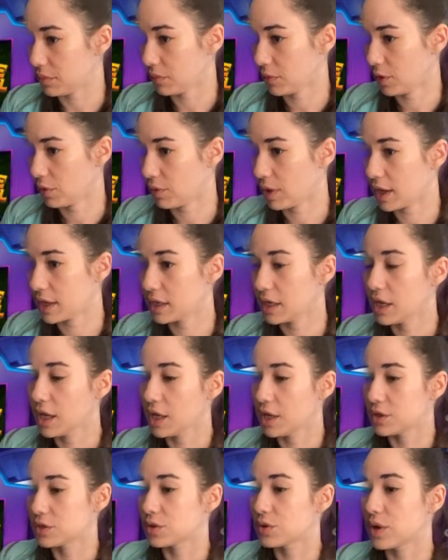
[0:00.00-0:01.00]
Right,
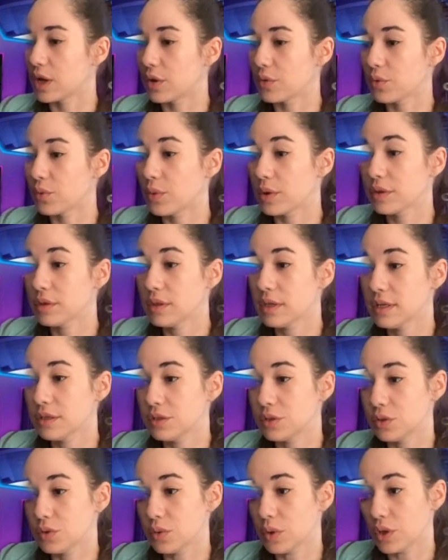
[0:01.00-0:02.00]
so now the one thing
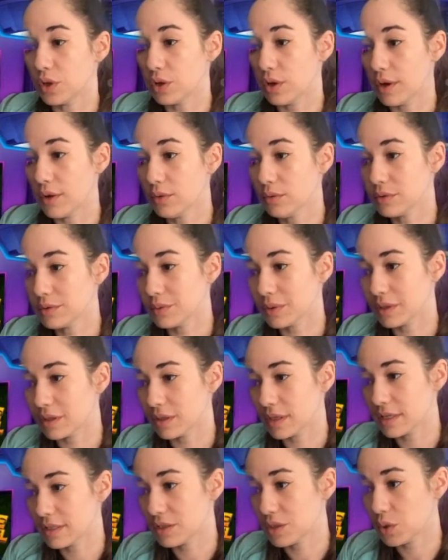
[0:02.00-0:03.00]
to note with
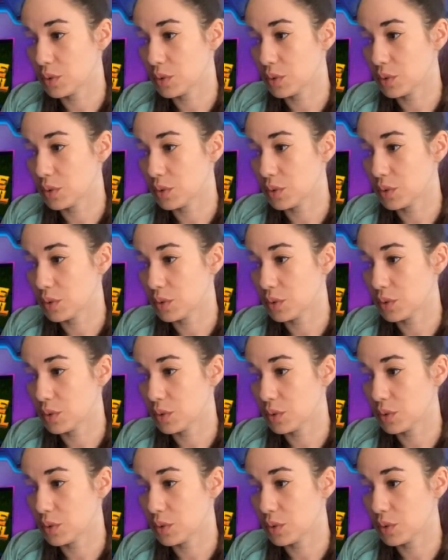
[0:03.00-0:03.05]
this,